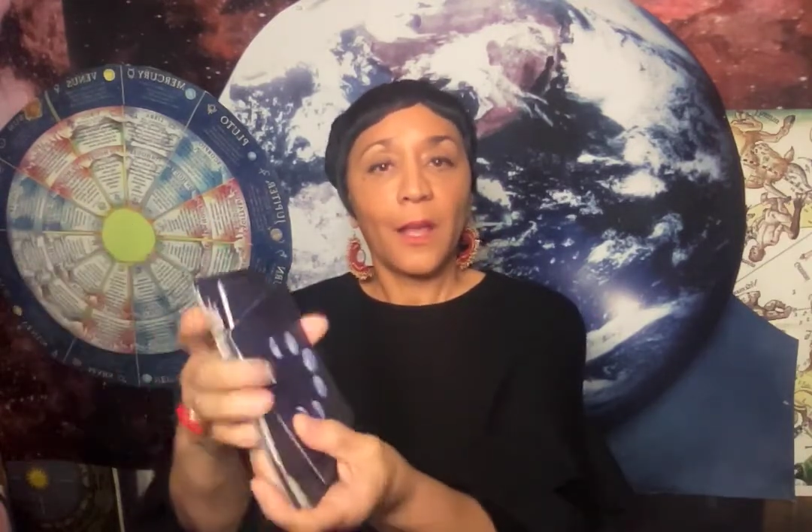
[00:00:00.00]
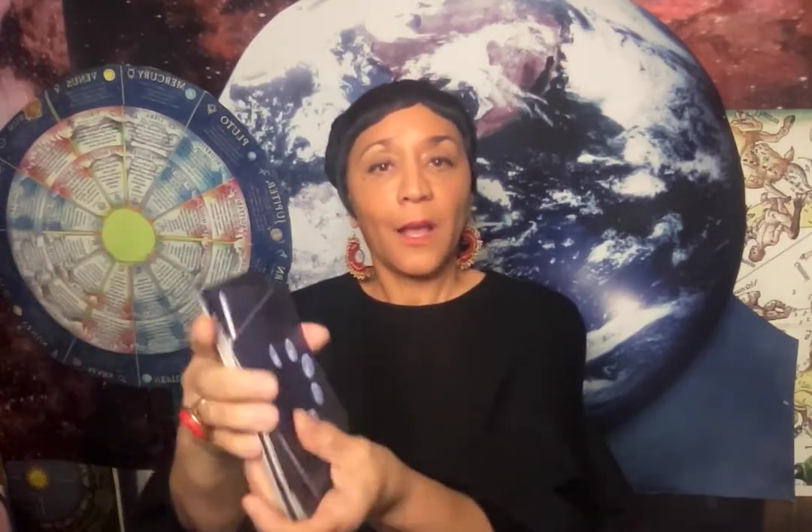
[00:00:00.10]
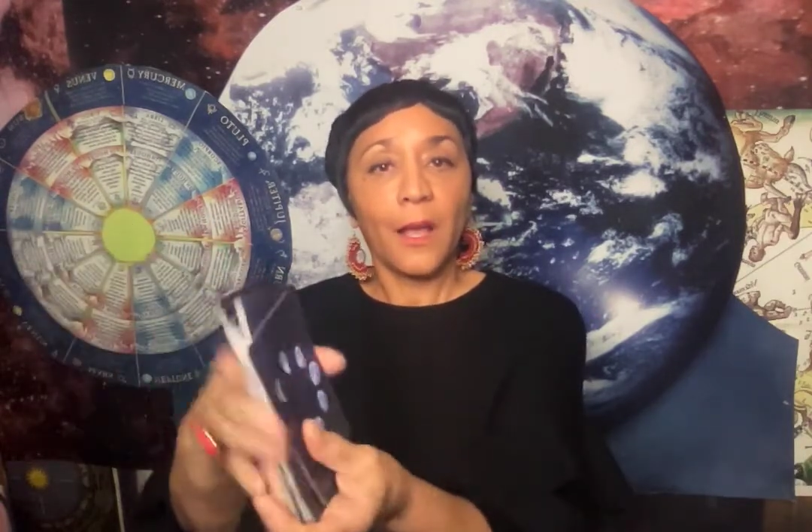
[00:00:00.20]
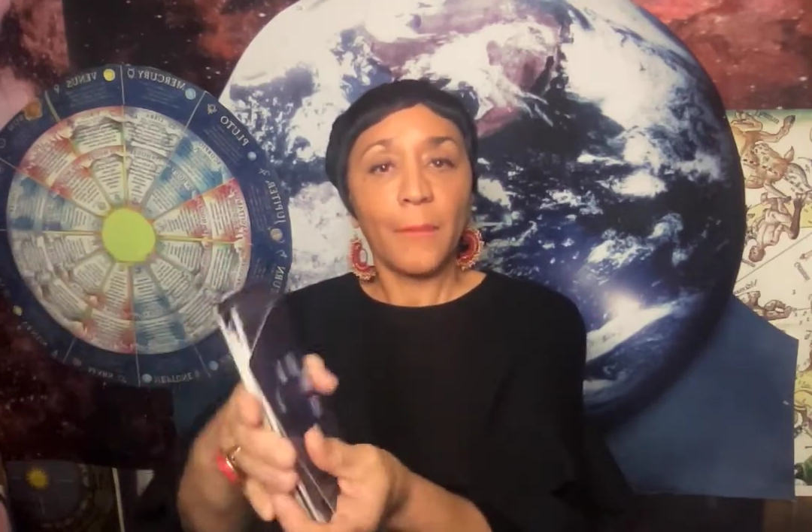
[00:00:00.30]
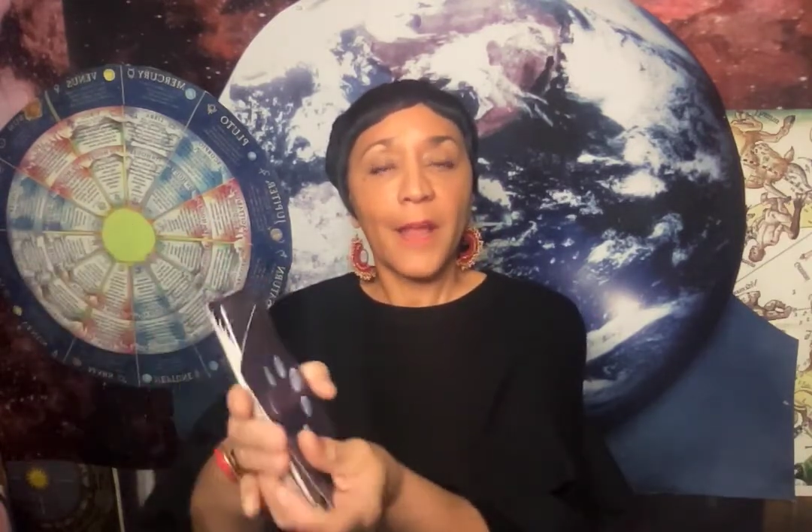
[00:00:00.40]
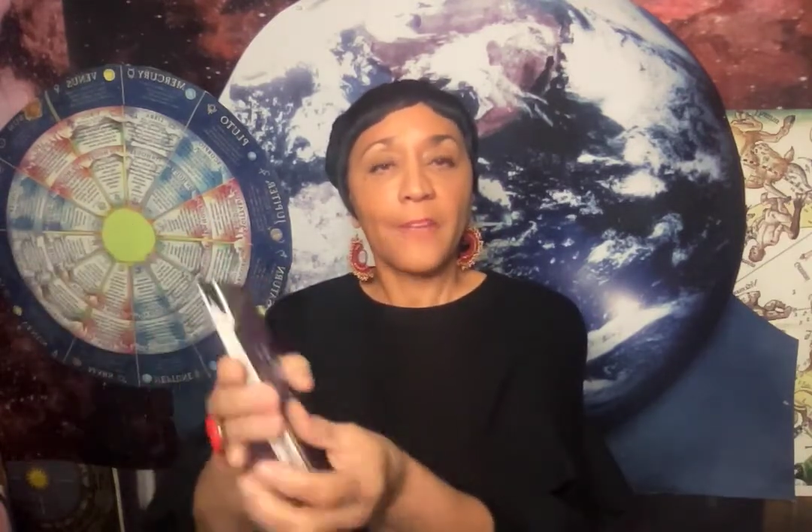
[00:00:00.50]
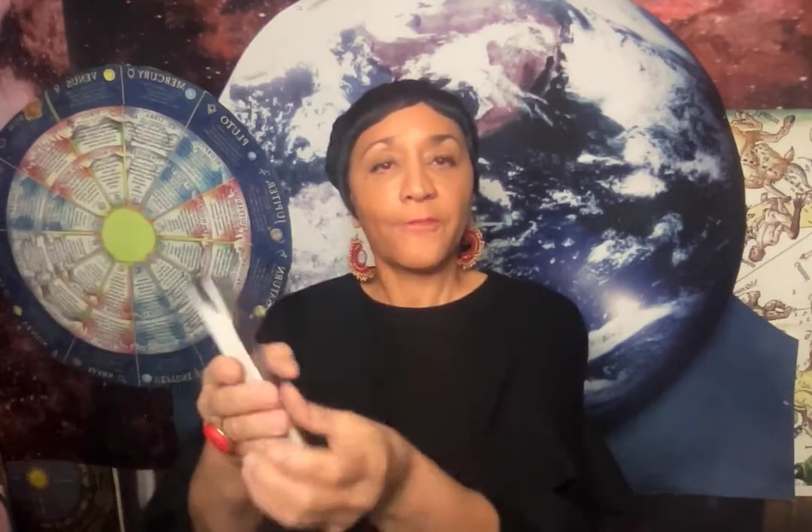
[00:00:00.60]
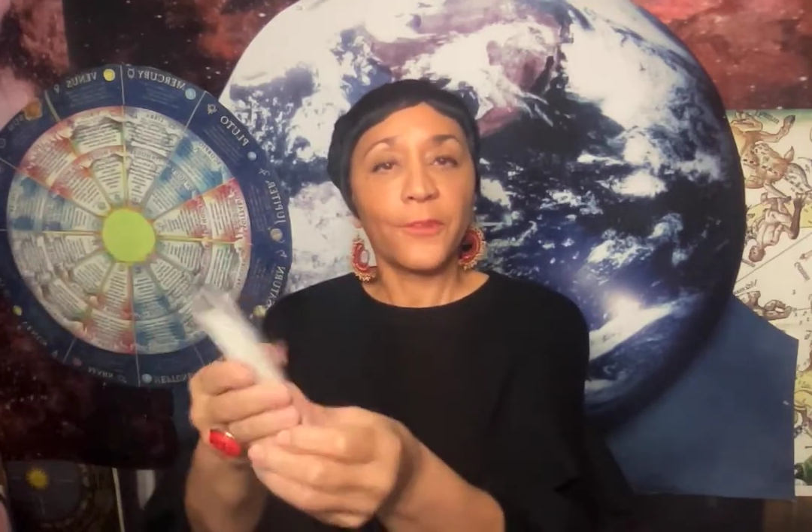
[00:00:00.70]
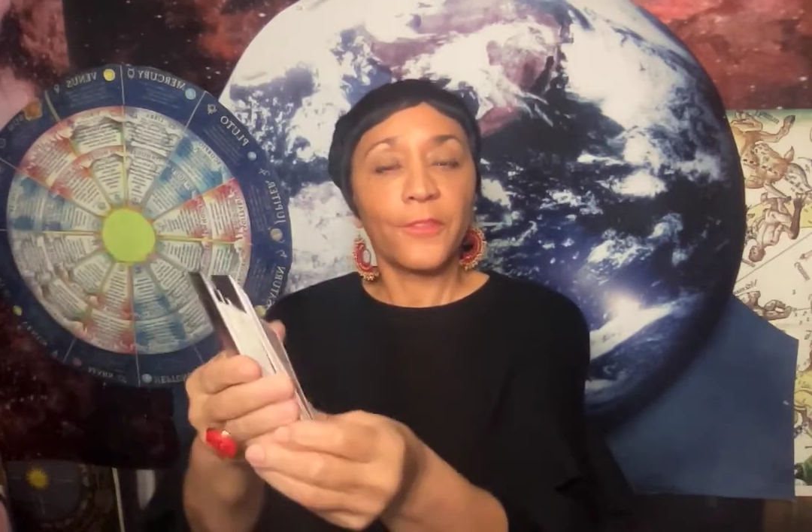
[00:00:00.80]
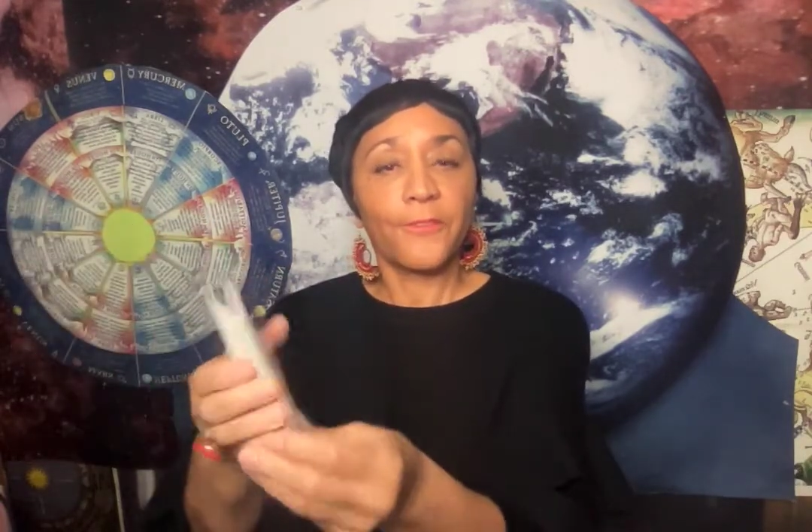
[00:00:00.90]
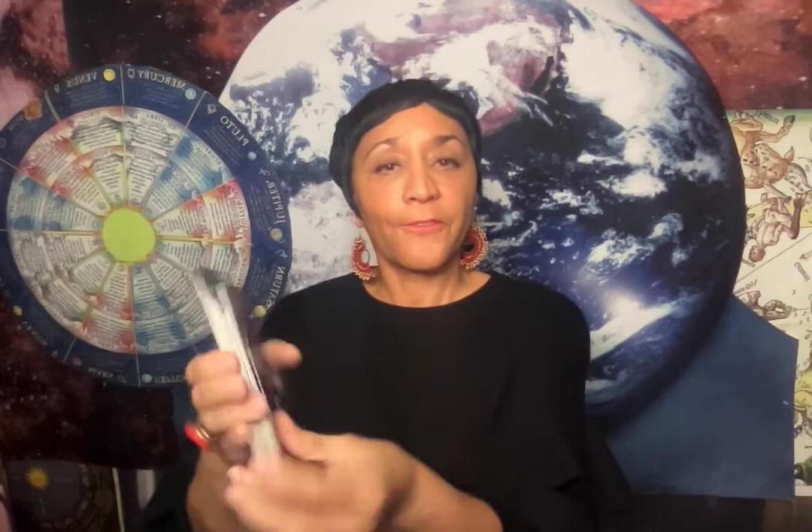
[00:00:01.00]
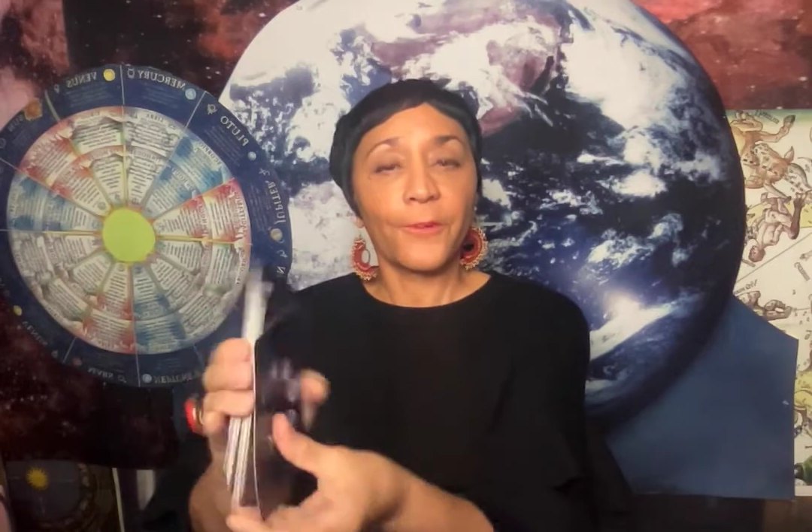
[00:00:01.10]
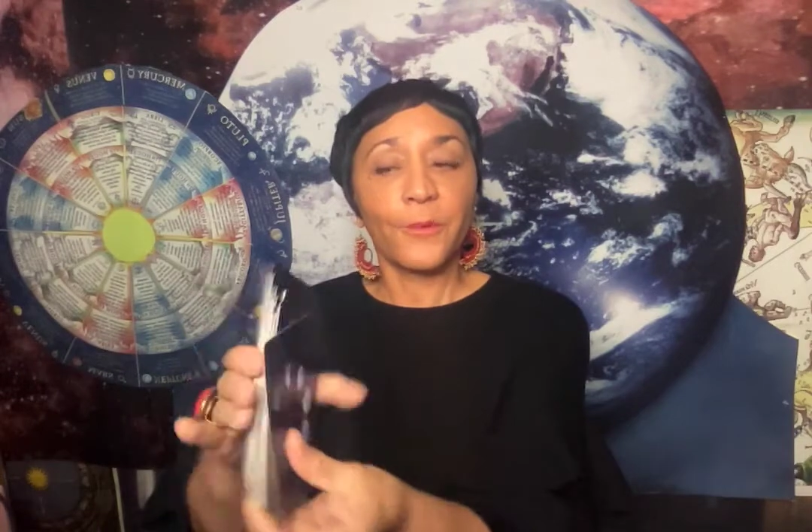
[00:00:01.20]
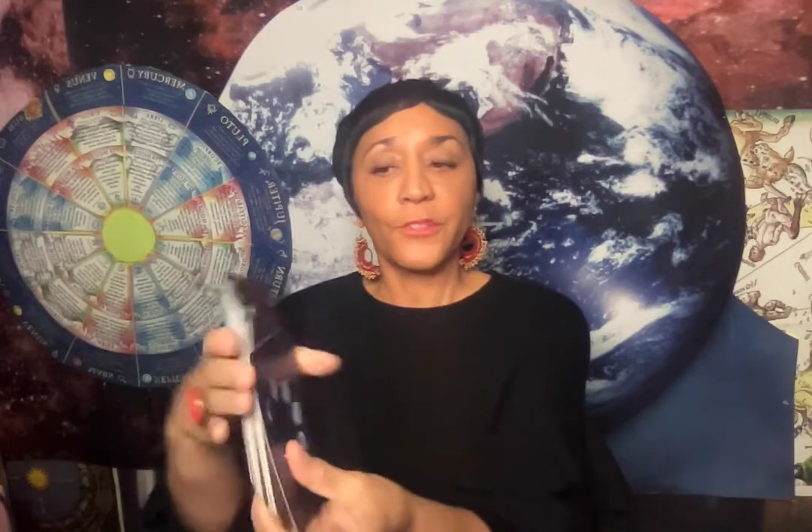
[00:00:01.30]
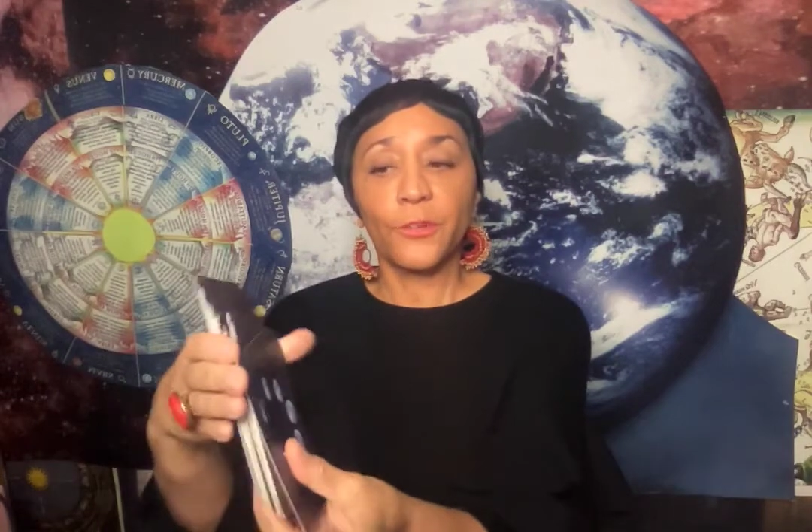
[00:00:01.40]
And for
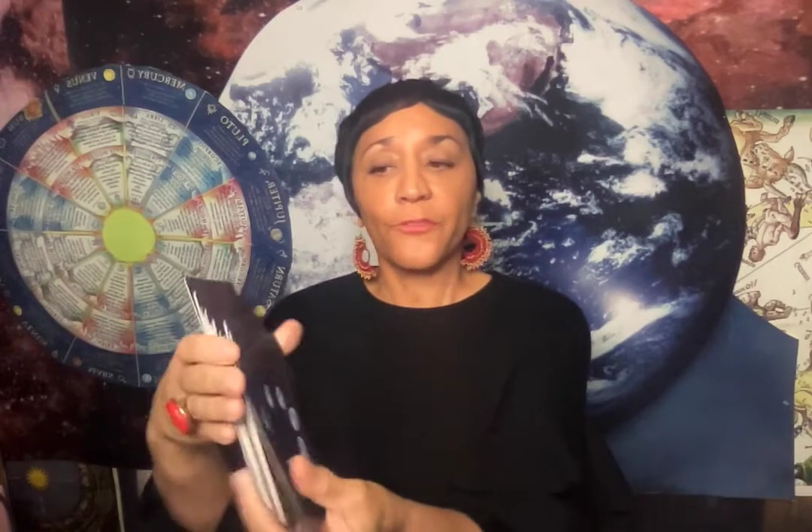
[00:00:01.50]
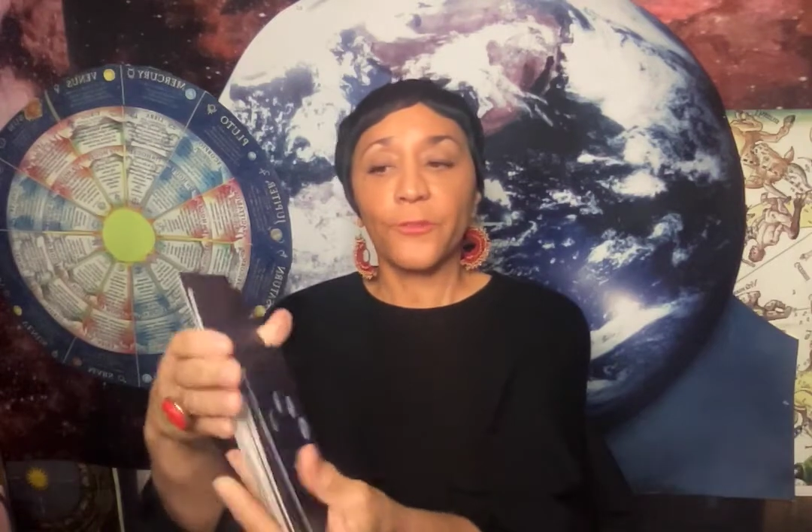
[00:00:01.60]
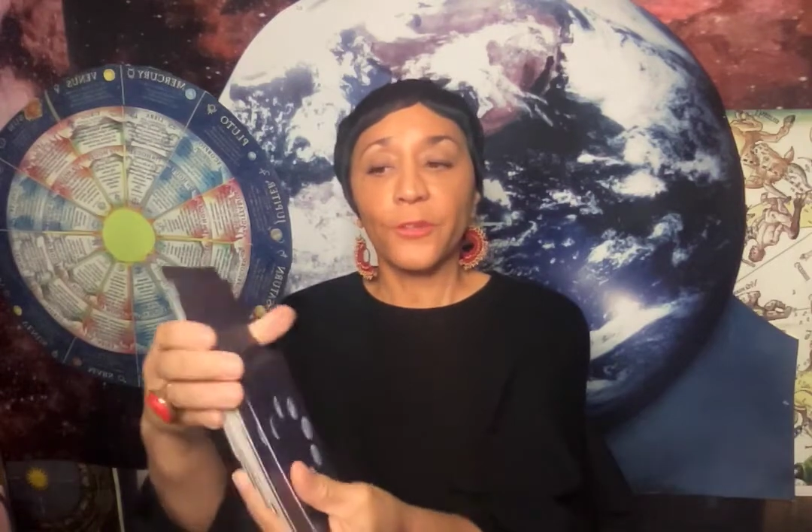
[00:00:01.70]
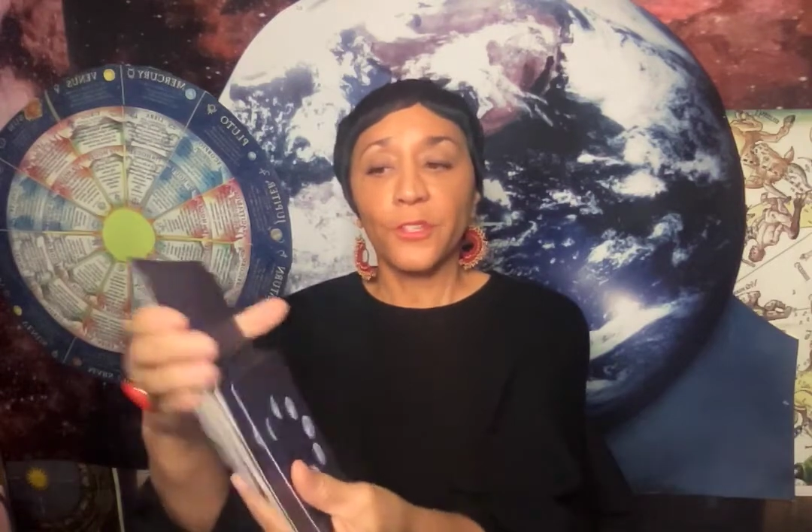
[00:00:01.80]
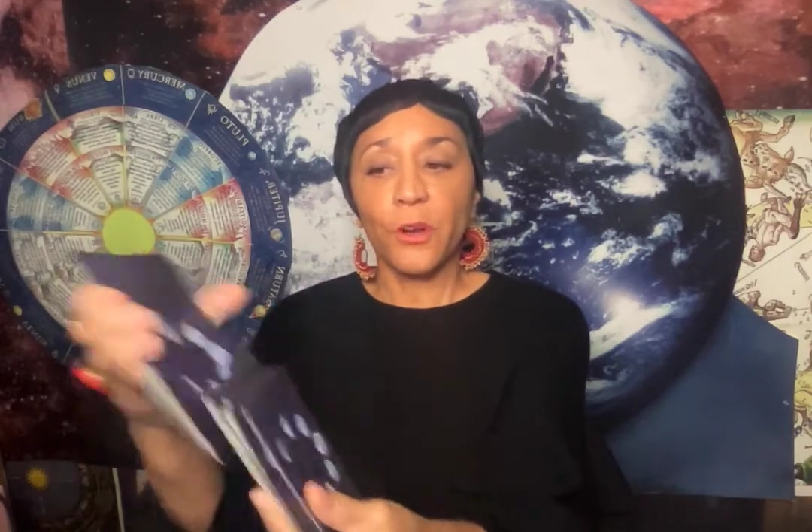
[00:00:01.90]
your first